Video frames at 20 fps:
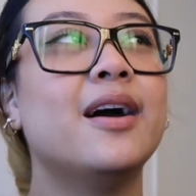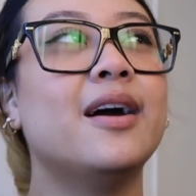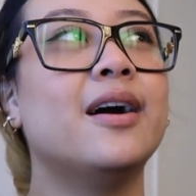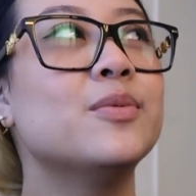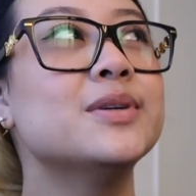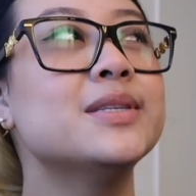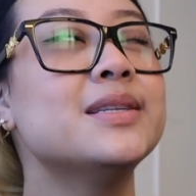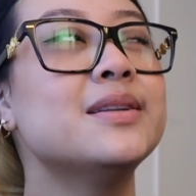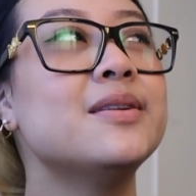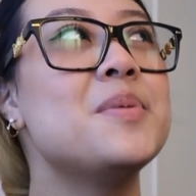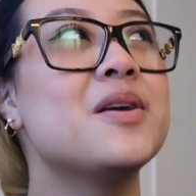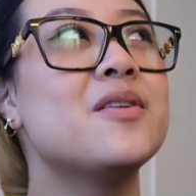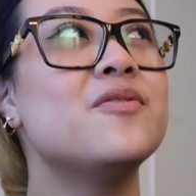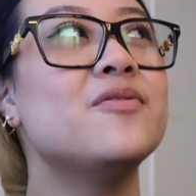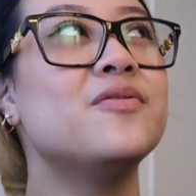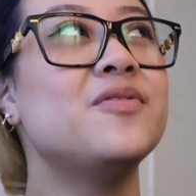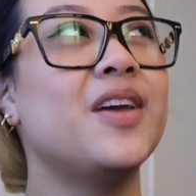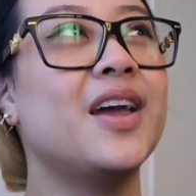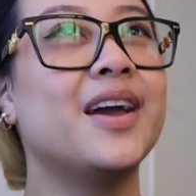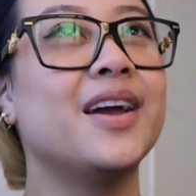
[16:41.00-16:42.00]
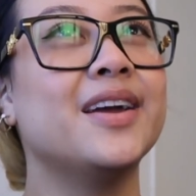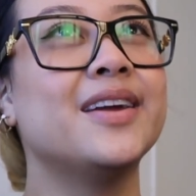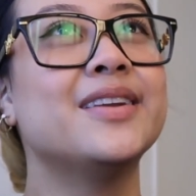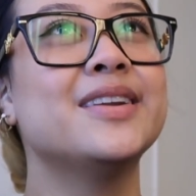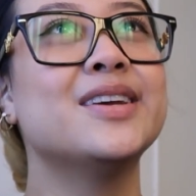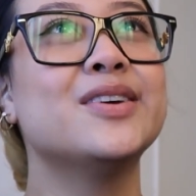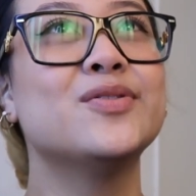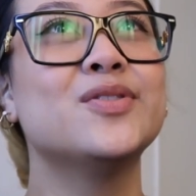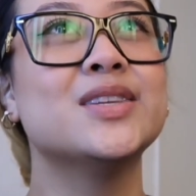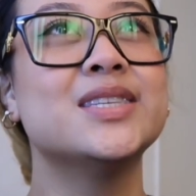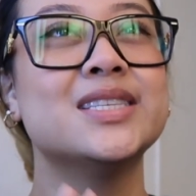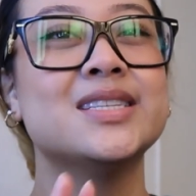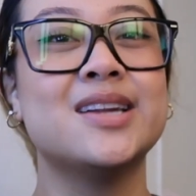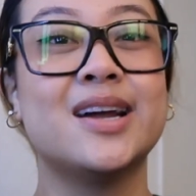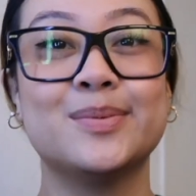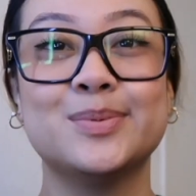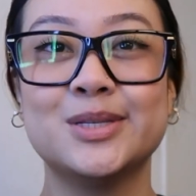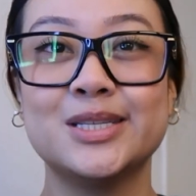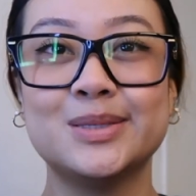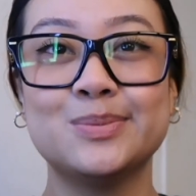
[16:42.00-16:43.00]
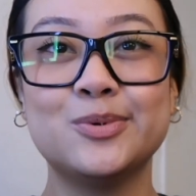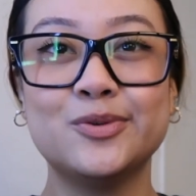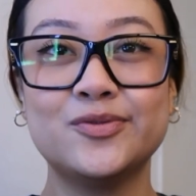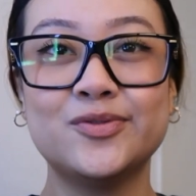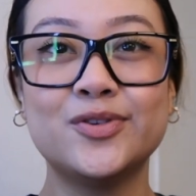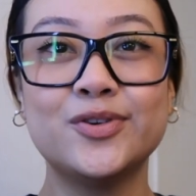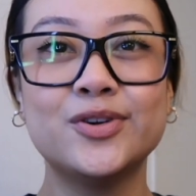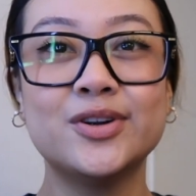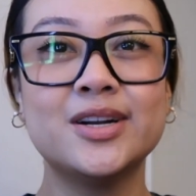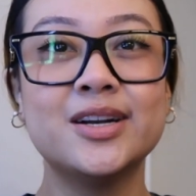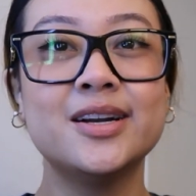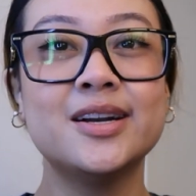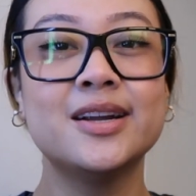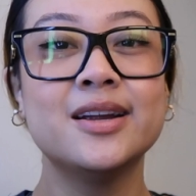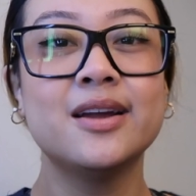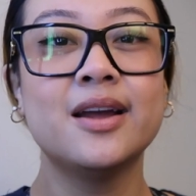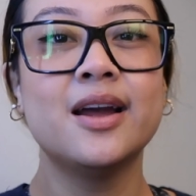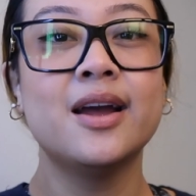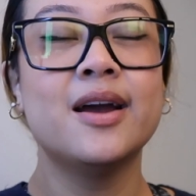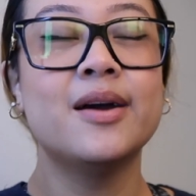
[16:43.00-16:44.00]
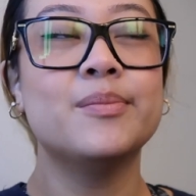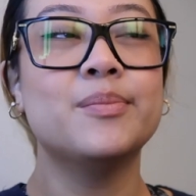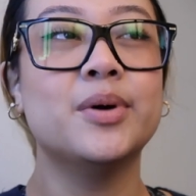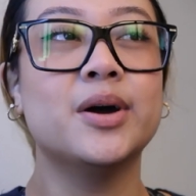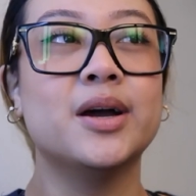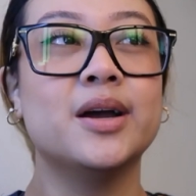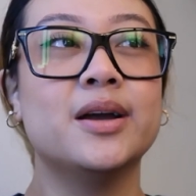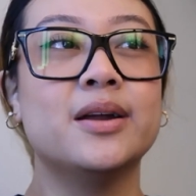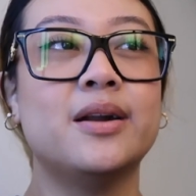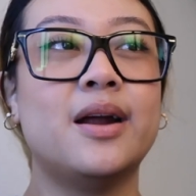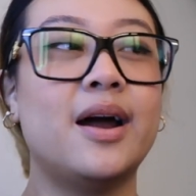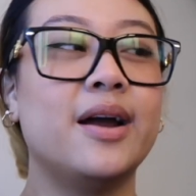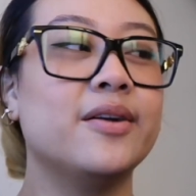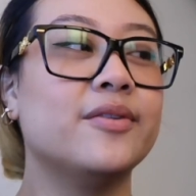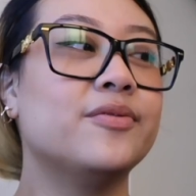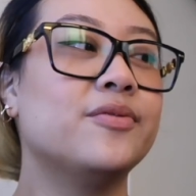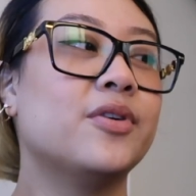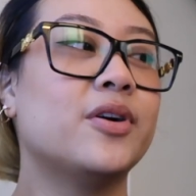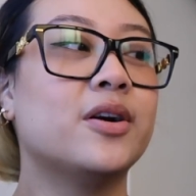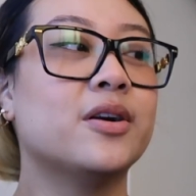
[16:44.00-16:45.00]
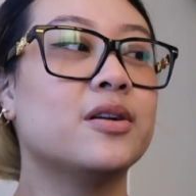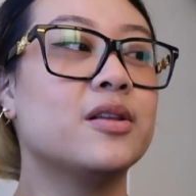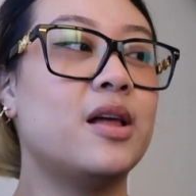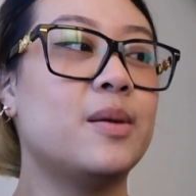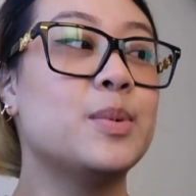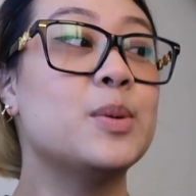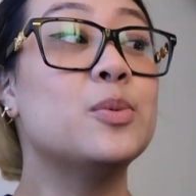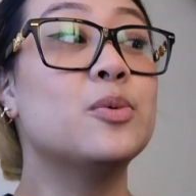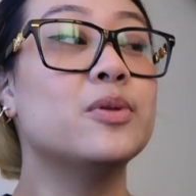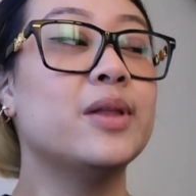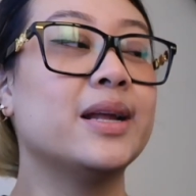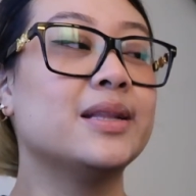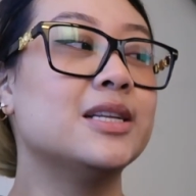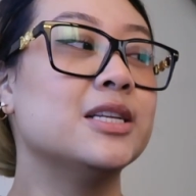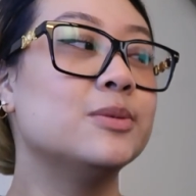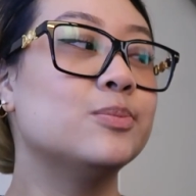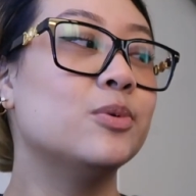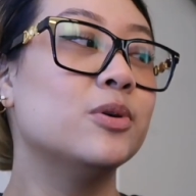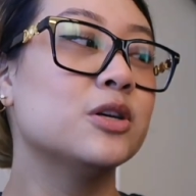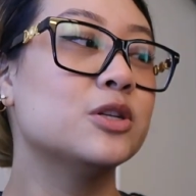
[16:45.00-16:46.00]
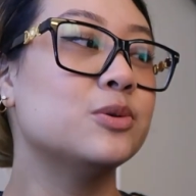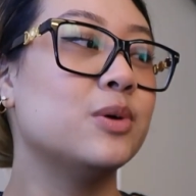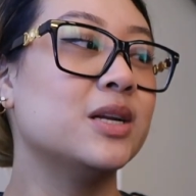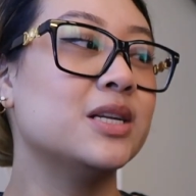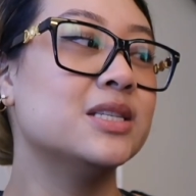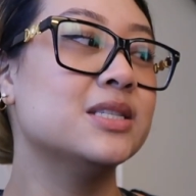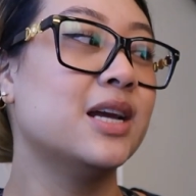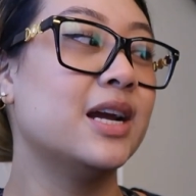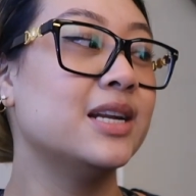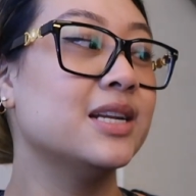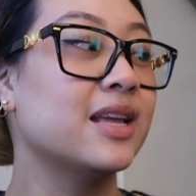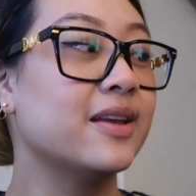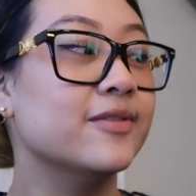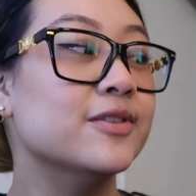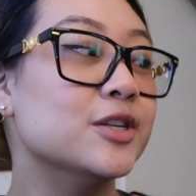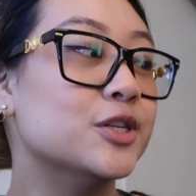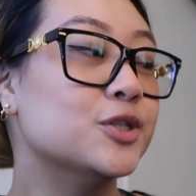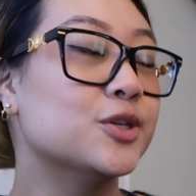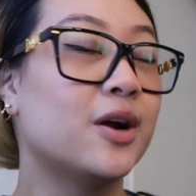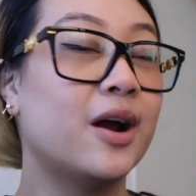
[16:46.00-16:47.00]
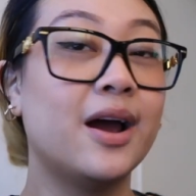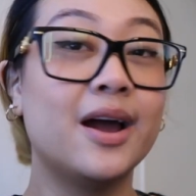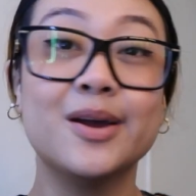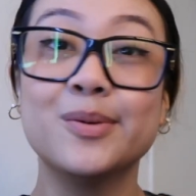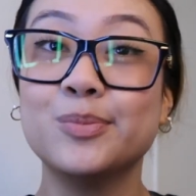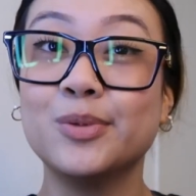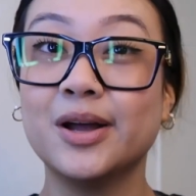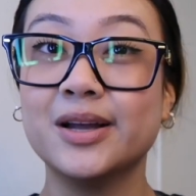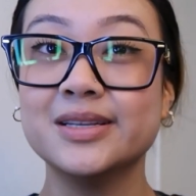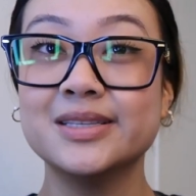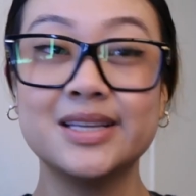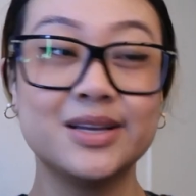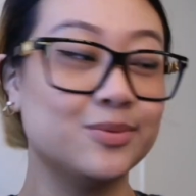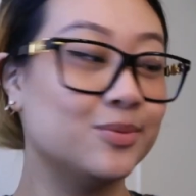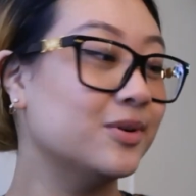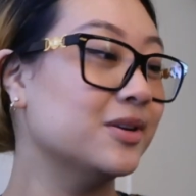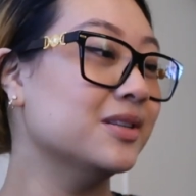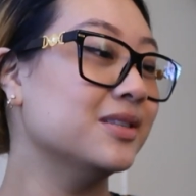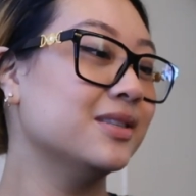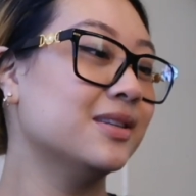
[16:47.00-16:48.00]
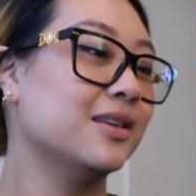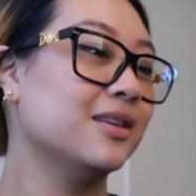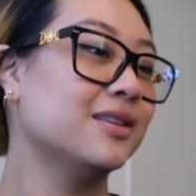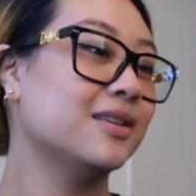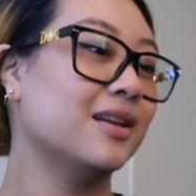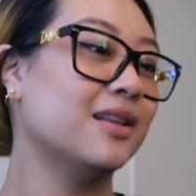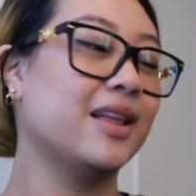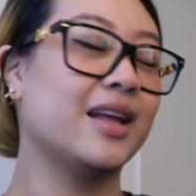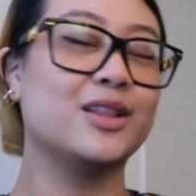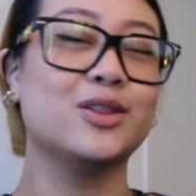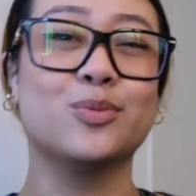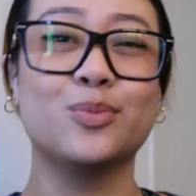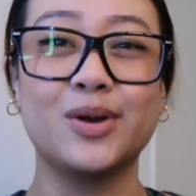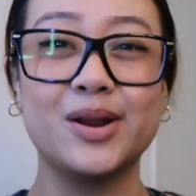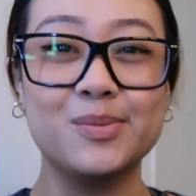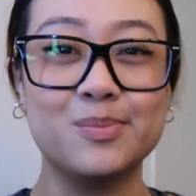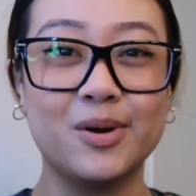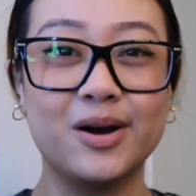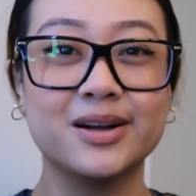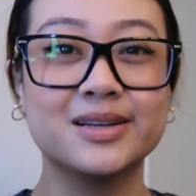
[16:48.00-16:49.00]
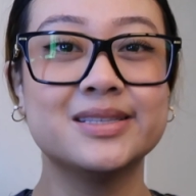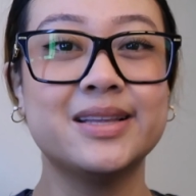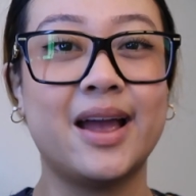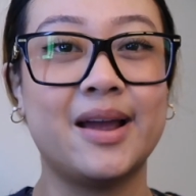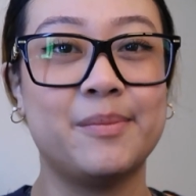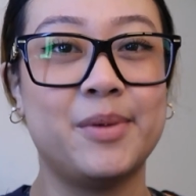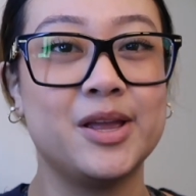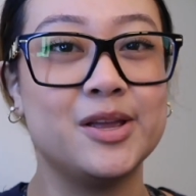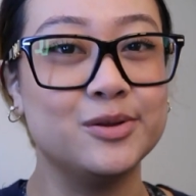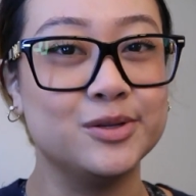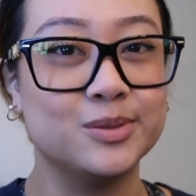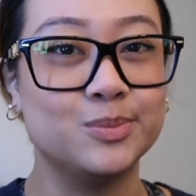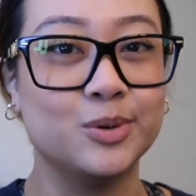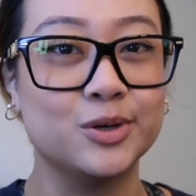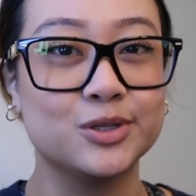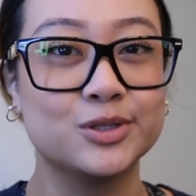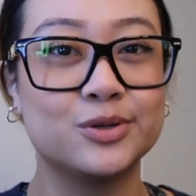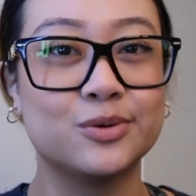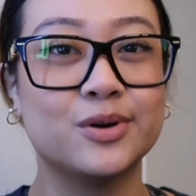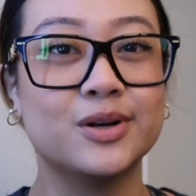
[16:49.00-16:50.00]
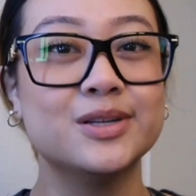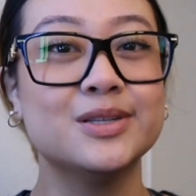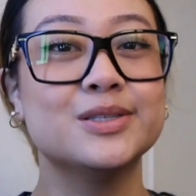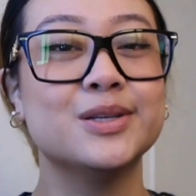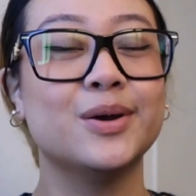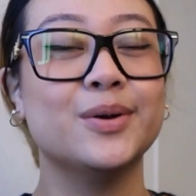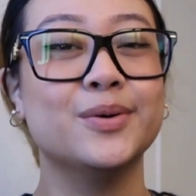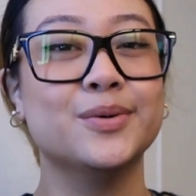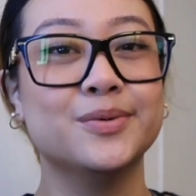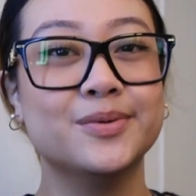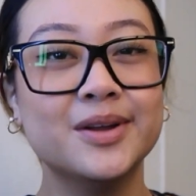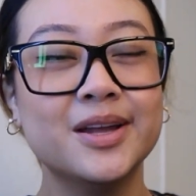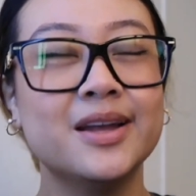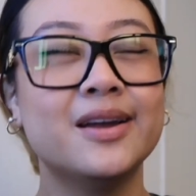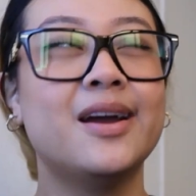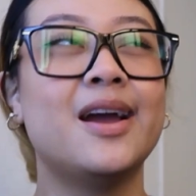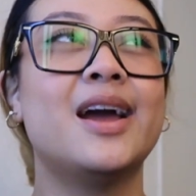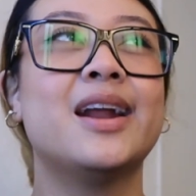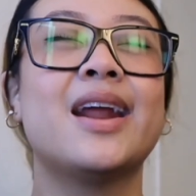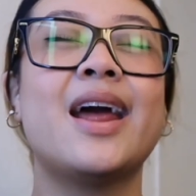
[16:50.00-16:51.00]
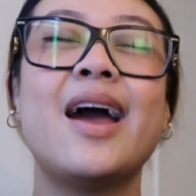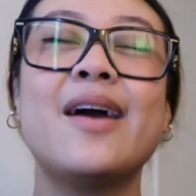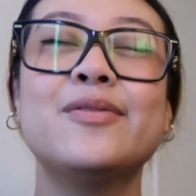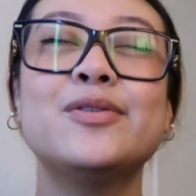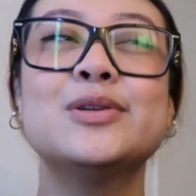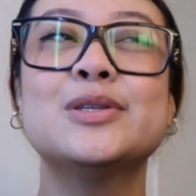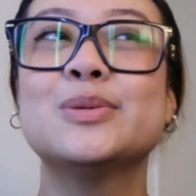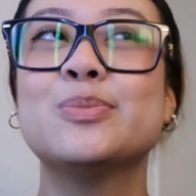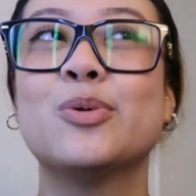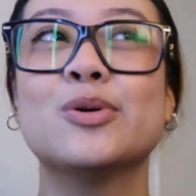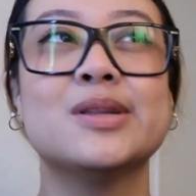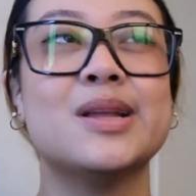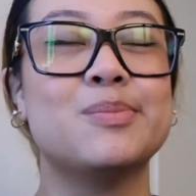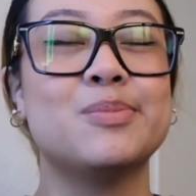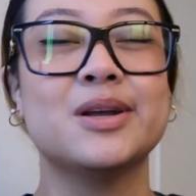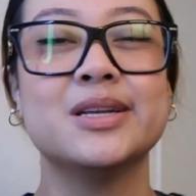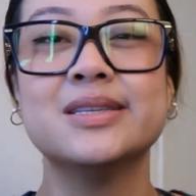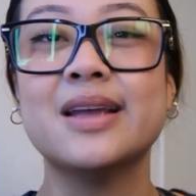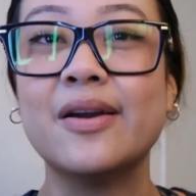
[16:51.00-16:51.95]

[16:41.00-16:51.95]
I wasn't a big fan of the synopsis before, but I've heard a lot of people like this book, so I decided to give it a try. Plus it was like $3 at my used bookstore, so, and I have to support that place.